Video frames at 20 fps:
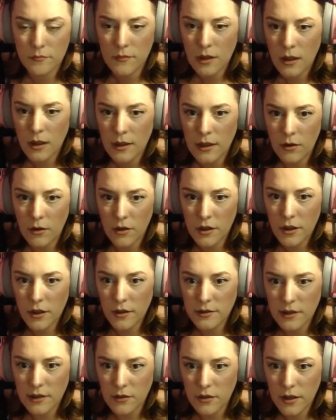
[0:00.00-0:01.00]
Now I can go
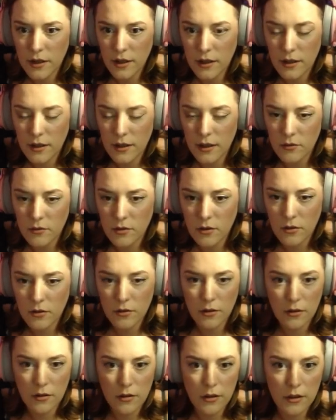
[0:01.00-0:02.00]
down here now, can't
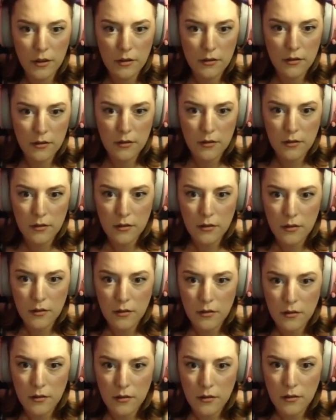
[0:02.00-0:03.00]
I?
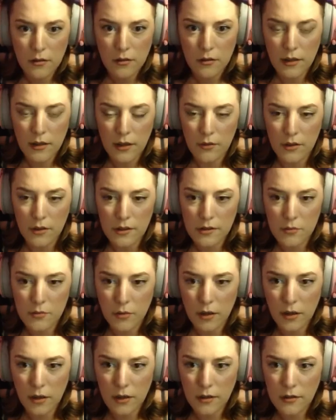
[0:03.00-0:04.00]
Down this
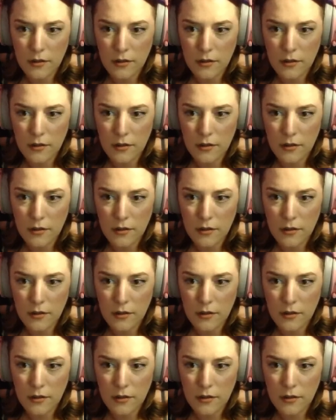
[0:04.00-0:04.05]
way.